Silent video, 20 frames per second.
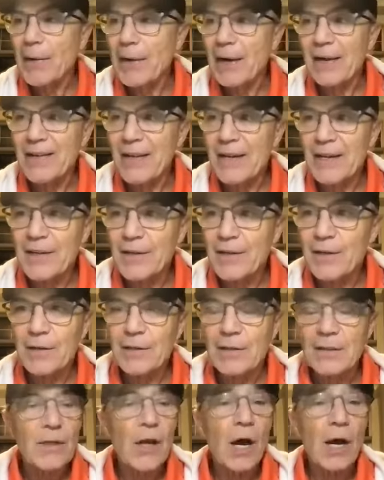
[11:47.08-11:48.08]
I think
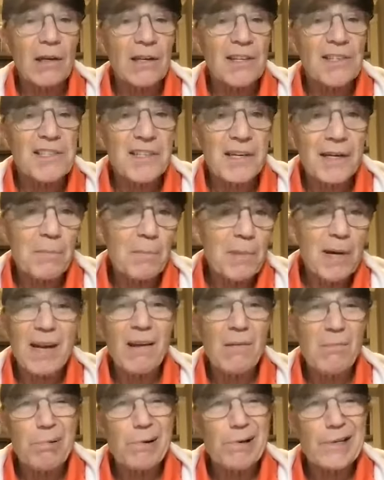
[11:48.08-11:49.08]
you're not listening, but
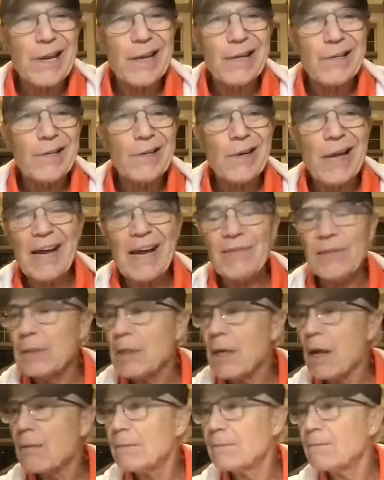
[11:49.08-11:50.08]
I'll pretend you haven't.
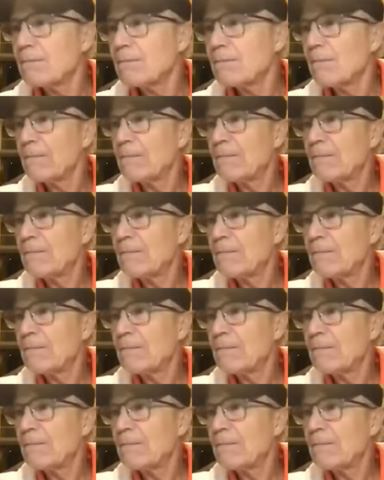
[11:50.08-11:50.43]
If